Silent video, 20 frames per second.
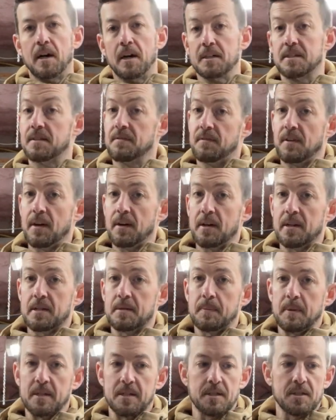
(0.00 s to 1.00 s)
to various
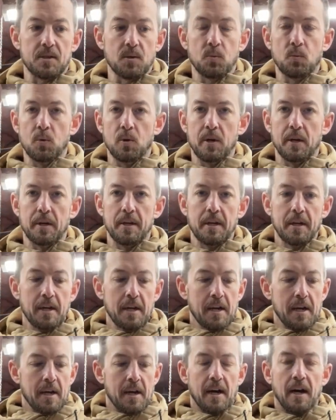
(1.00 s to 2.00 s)
pieces of wood.
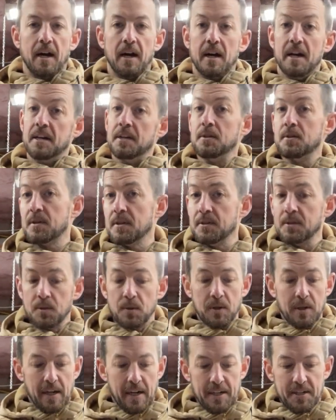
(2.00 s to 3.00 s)
And you can do
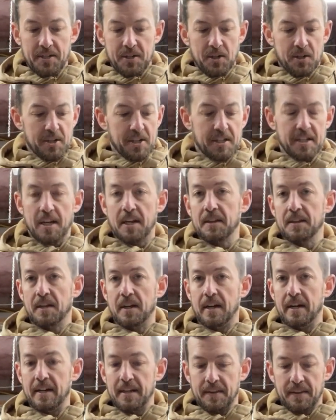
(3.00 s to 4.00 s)
a lot of searches
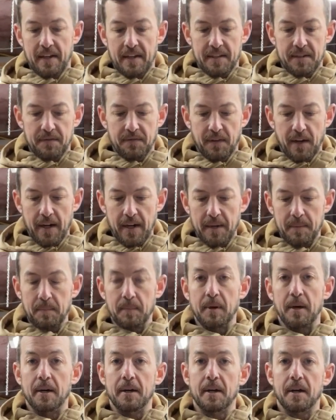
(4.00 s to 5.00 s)
online and that's fine,
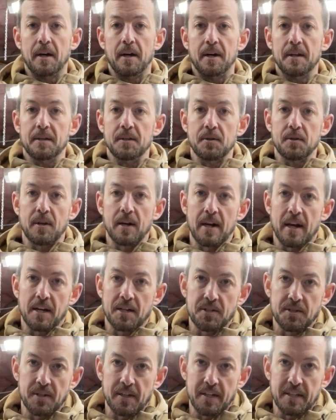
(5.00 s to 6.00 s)
but you can
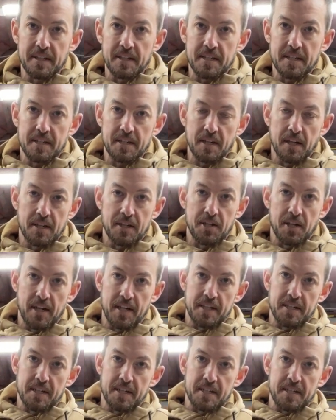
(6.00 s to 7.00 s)
actually get a
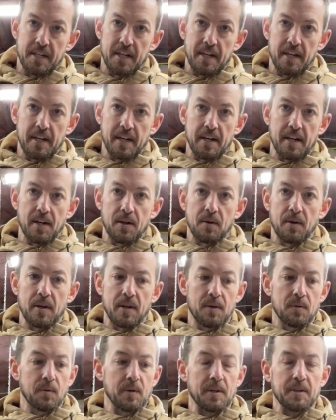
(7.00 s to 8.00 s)
chance to see it here
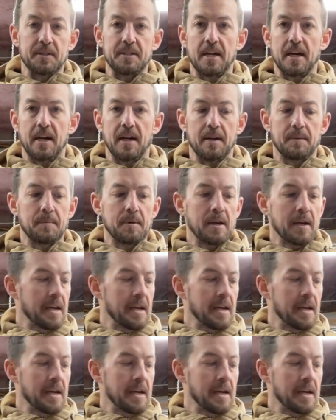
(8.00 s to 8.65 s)
in real time.